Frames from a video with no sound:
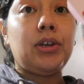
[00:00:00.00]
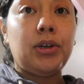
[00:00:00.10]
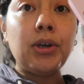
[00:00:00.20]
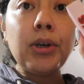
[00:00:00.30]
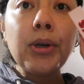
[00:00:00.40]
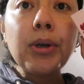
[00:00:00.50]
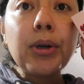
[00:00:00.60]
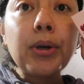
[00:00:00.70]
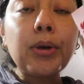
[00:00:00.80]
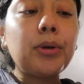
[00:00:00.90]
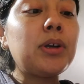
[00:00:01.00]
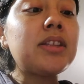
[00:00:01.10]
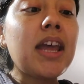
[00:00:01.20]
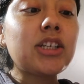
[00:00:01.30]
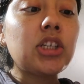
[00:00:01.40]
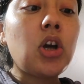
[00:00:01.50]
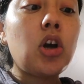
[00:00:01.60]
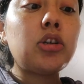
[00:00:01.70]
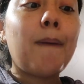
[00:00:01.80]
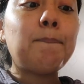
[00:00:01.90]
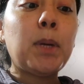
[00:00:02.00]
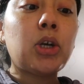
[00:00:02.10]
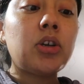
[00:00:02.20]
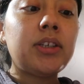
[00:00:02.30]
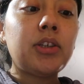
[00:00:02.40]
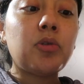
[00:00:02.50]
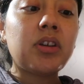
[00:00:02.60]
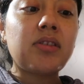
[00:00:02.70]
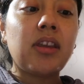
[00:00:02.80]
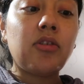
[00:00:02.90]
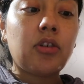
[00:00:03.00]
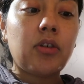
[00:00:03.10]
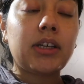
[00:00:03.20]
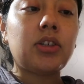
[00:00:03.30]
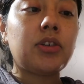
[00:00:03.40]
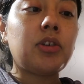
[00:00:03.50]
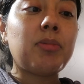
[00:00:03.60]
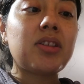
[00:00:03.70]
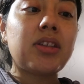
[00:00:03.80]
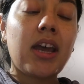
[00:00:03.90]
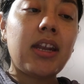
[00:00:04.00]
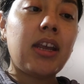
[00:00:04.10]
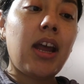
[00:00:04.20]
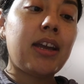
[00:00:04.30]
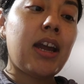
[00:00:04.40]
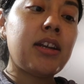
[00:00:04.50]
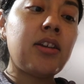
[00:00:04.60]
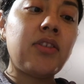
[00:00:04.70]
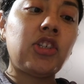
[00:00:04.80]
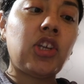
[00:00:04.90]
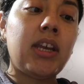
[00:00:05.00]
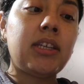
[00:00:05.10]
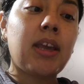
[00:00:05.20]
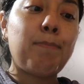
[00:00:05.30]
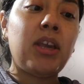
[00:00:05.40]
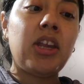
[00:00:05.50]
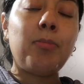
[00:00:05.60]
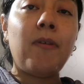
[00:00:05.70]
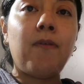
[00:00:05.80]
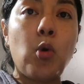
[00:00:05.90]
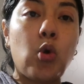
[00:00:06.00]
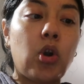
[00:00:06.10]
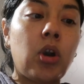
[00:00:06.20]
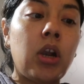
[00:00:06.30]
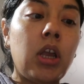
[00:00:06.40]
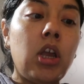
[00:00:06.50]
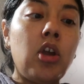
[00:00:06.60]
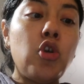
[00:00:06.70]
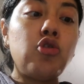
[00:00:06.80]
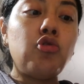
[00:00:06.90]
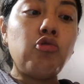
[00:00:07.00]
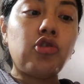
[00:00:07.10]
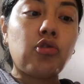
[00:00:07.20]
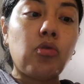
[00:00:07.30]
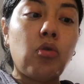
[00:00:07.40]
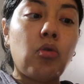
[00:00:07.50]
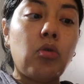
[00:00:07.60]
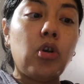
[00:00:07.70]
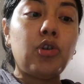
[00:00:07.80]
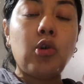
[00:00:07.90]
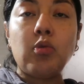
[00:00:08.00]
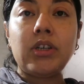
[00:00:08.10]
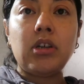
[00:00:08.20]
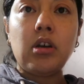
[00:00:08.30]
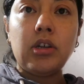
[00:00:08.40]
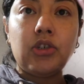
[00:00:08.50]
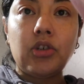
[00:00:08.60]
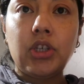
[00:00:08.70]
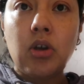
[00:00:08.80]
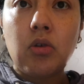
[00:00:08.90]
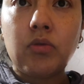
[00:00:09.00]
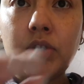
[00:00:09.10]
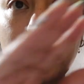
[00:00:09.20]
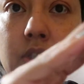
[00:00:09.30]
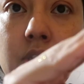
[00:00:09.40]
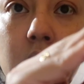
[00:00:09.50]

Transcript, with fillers: girl it's actually called butter silk concealer corrector so i'm excited i got it in the shade medium four neutral golden undertones